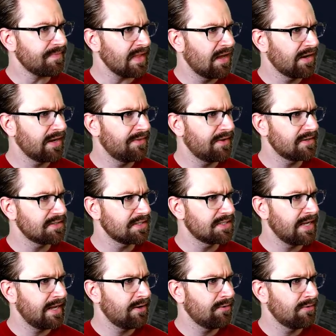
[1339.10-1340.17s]
Again, there's the
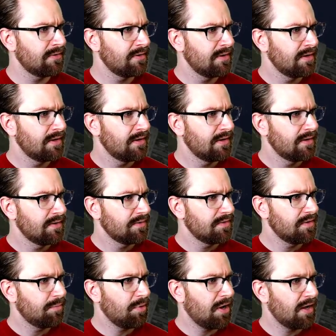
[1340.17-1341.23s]
tail, the
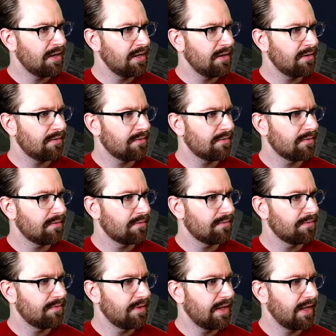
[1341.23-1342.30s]
body,
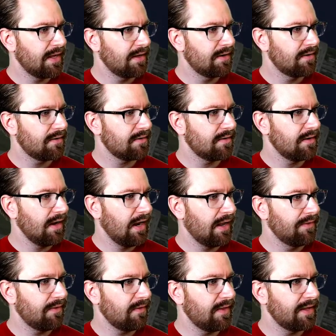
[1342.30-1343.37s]
the head,
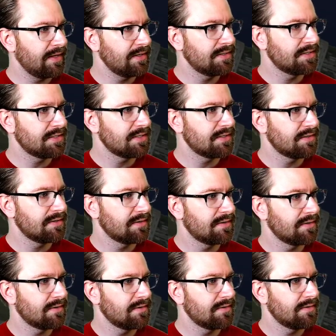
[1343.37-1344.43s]
and the legs.
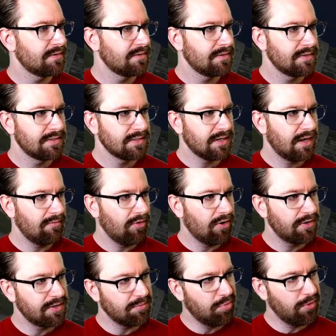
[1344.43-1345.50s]
Kind of
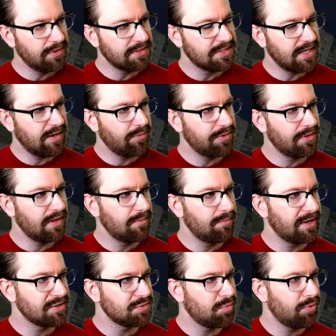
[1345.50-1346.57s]
hard to point this out with a
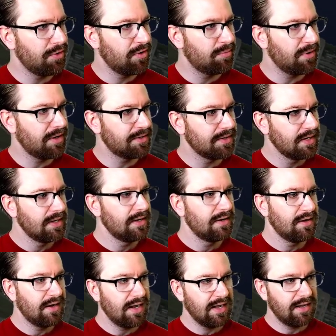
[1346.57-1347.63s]
mouse pointer, but
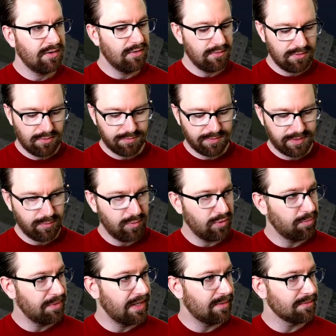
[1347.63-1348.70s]
uh, hopefully we'll
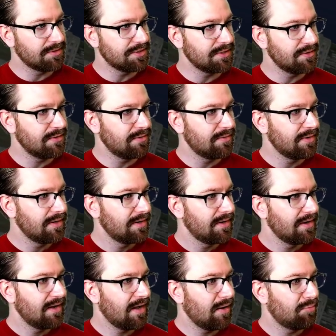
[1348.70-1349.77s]
be able to
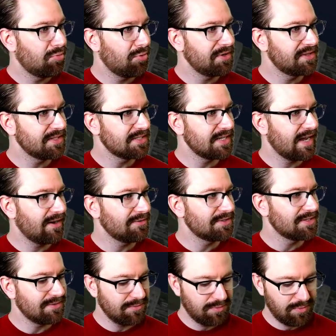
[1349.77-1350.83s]
uh, point this out
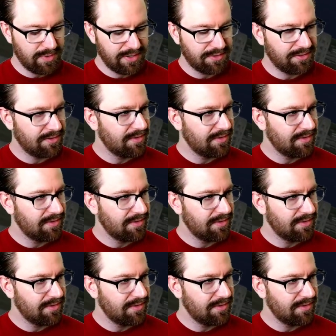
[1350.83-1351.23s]
with